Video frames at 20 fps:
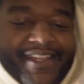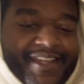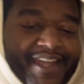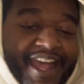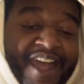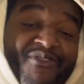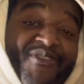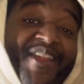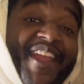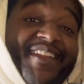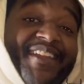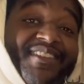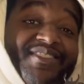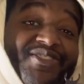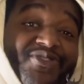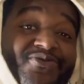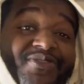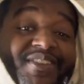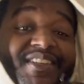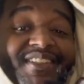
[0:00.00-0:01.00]
I would hate to
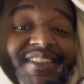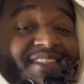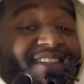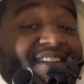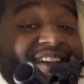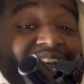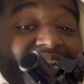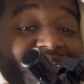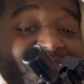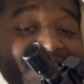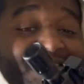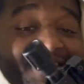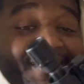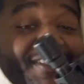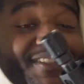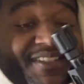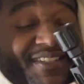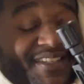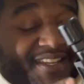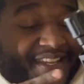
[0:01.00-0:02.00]
shoot this in the house.
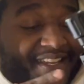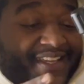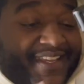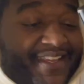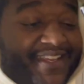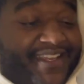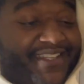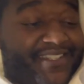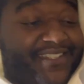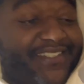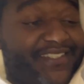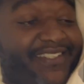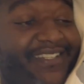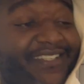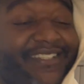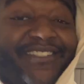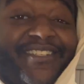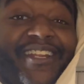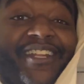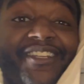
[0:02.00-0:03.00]

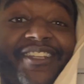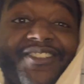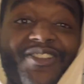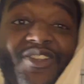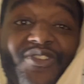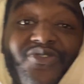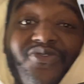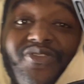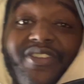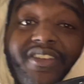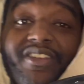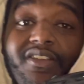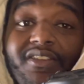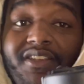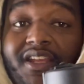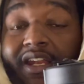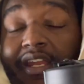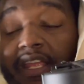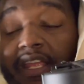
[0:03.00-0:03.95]
Shot this on New Year's, I had a